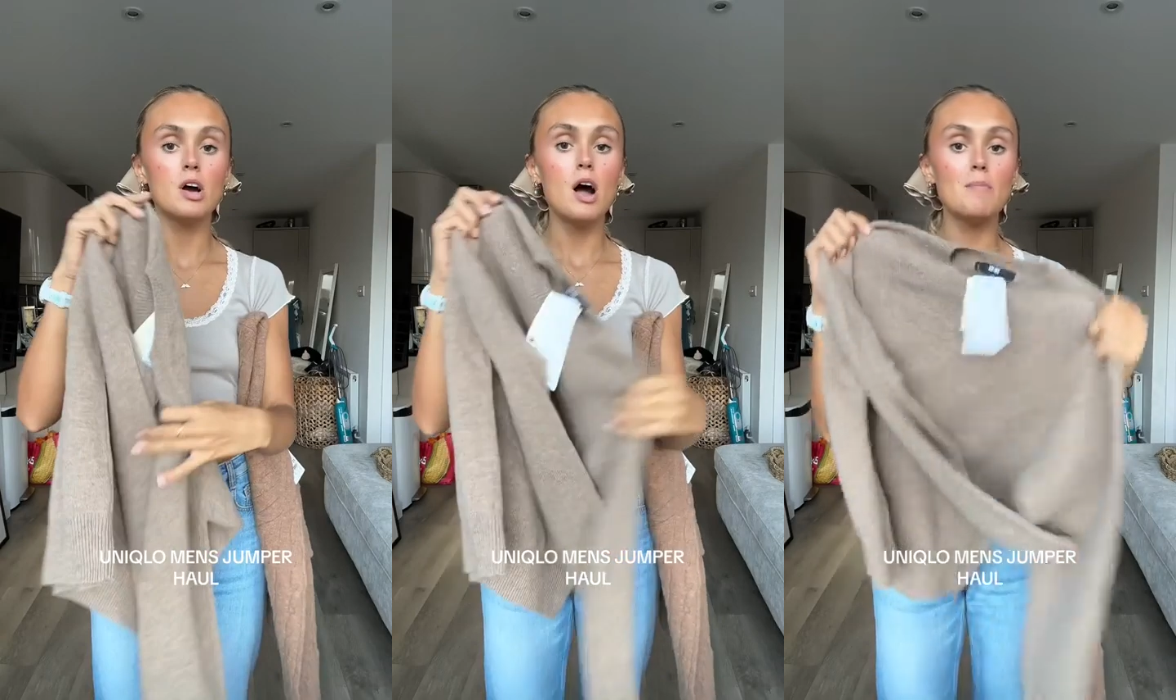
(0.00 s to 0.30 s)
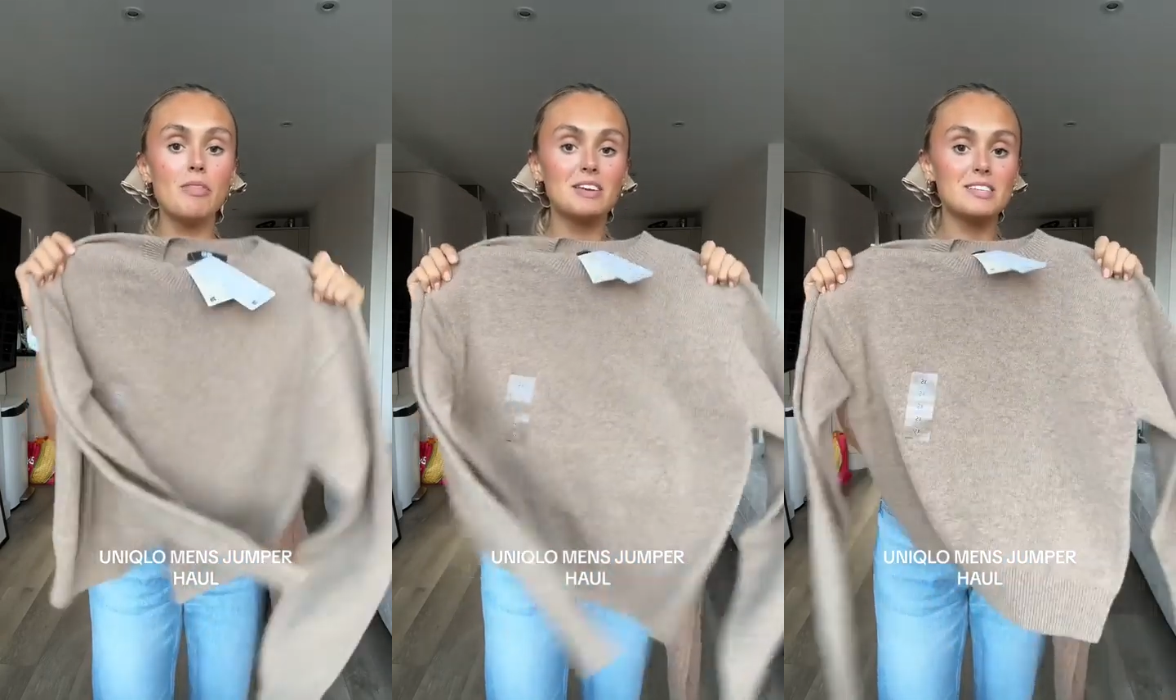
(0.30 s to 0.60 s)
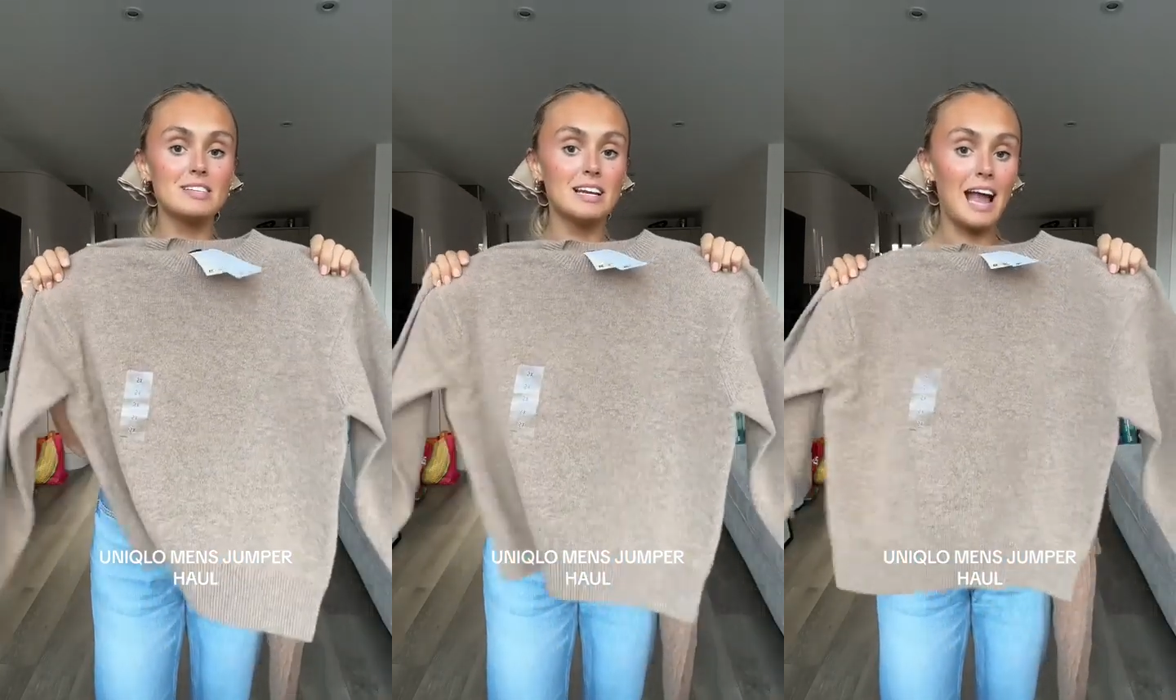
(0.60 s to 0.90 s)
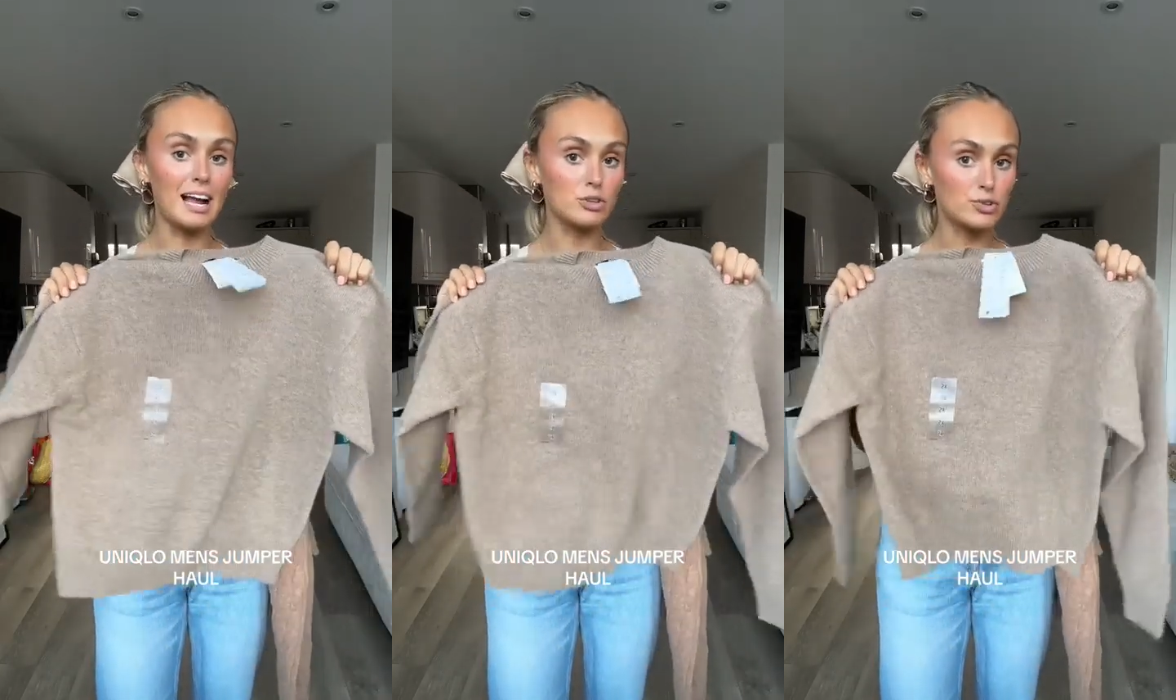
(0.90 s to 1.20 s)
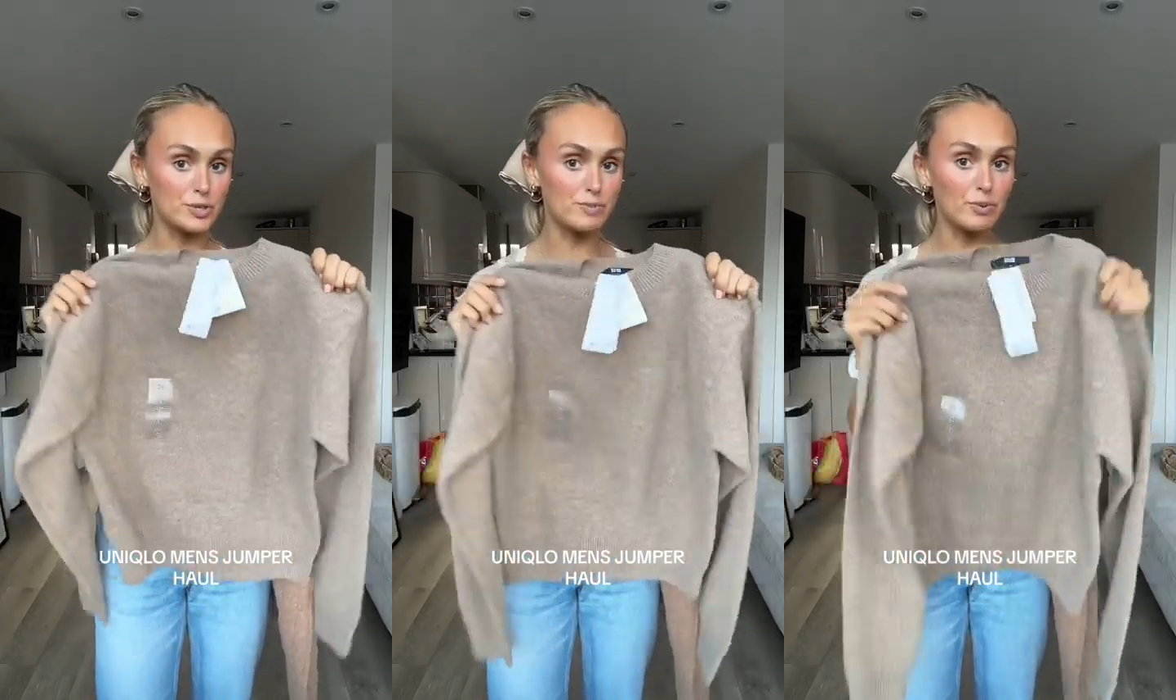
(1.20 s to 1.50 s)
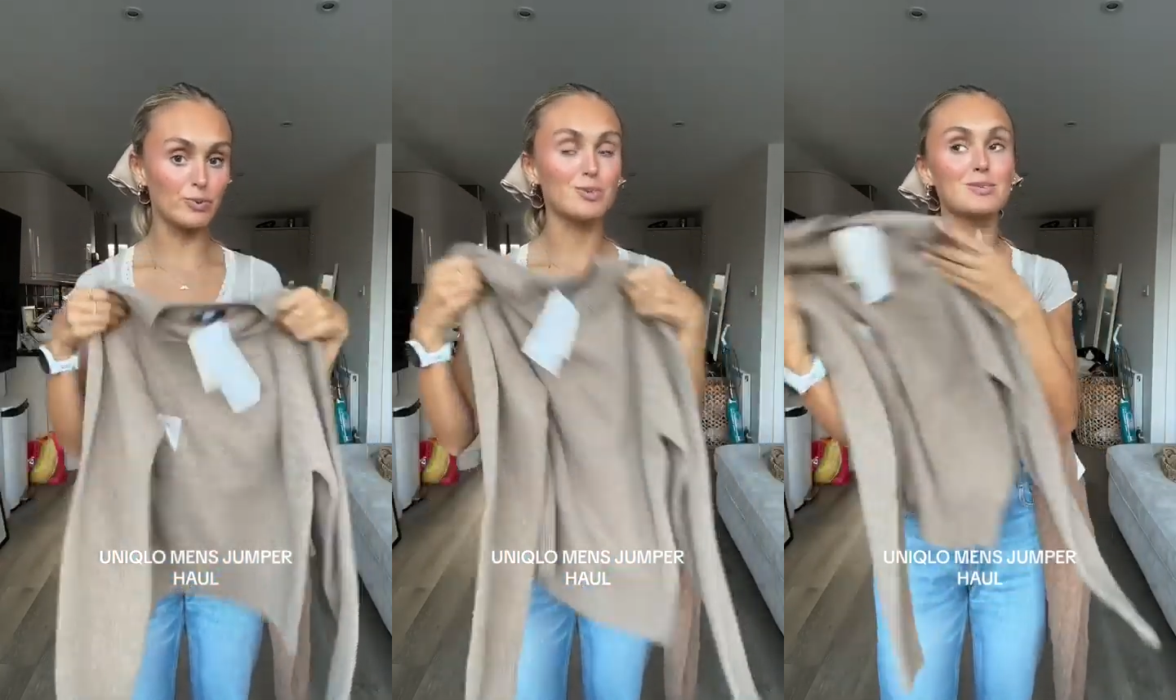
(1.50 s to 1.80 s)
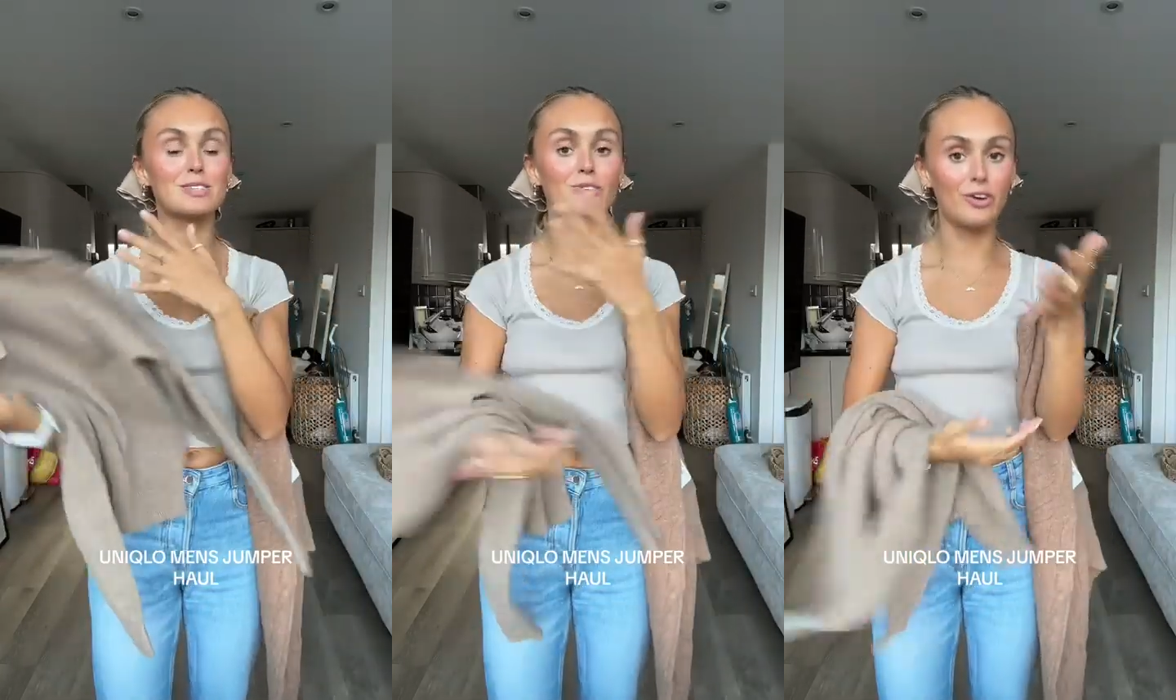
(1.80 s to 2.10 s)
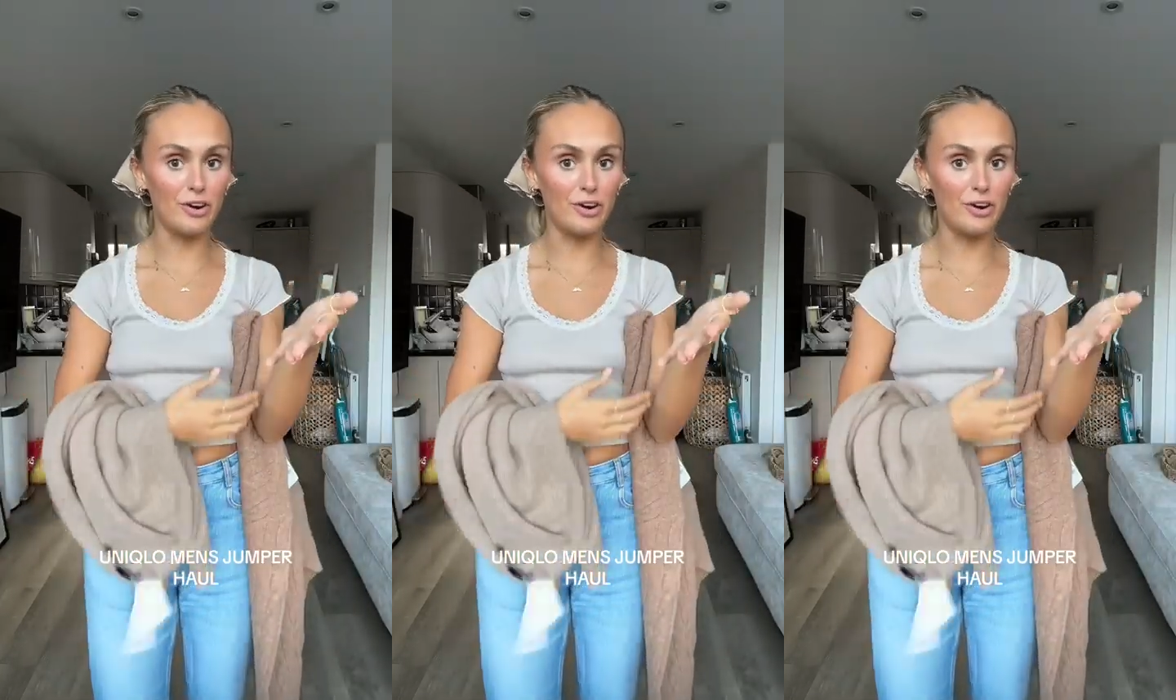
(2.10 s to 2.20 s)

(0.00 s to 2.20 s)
but this is an extra small, so it's not an